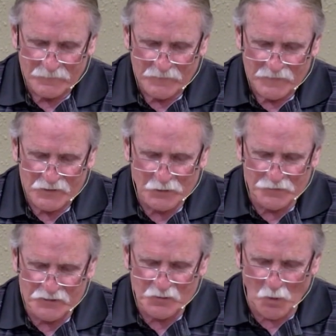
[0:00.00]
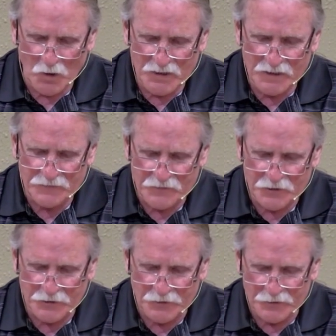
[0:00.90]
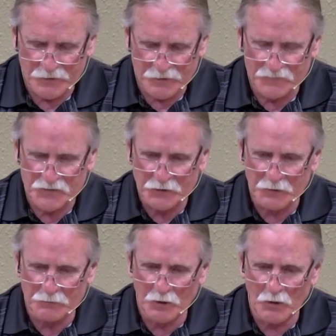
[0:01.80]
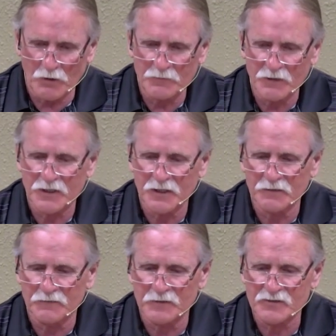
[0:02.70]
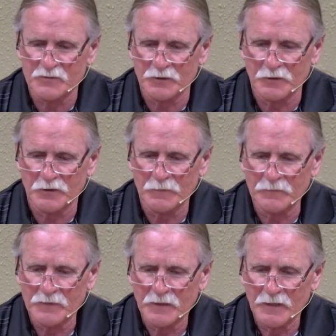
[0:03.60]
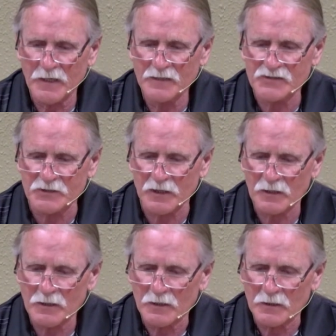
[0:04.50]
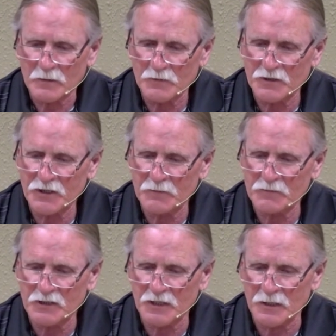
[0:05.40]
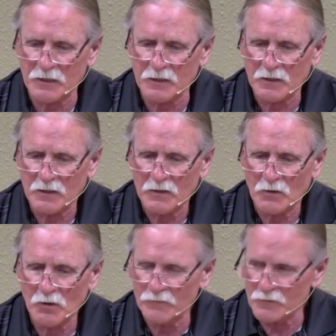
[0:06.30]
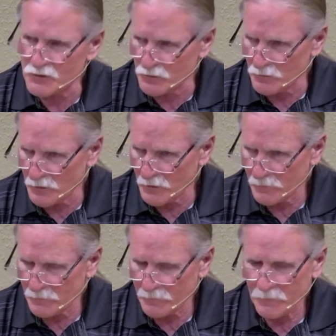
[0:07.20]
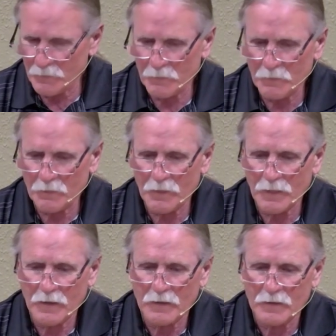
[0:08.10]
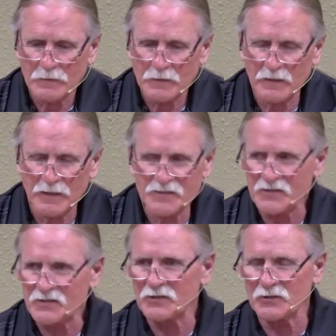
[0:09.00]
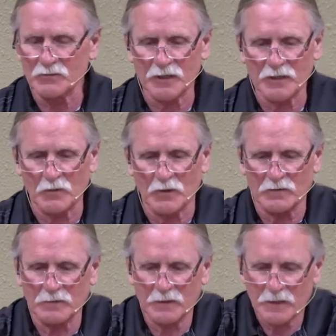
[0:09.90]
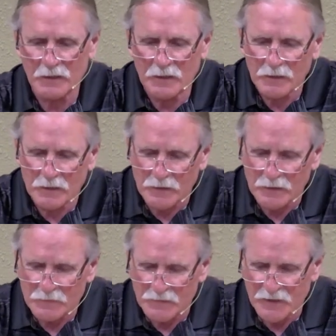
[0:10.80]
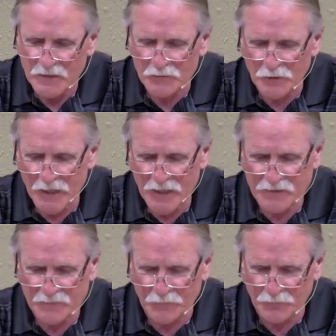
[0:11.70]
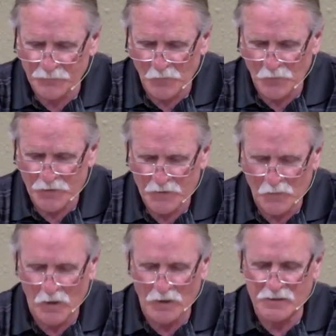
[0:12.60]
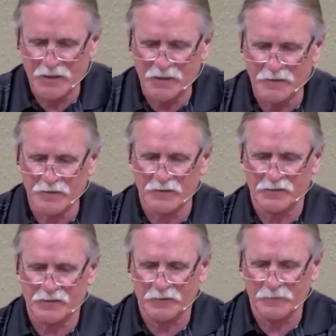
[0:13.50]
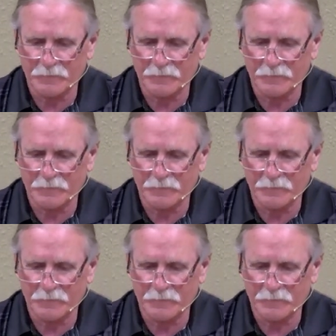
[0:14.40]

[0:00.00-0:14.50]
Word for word: So in the 20th year of Jeroboam, the king of Israel, Asa became king over Judah. Now, Asa is a unique one. He reigned for 41 years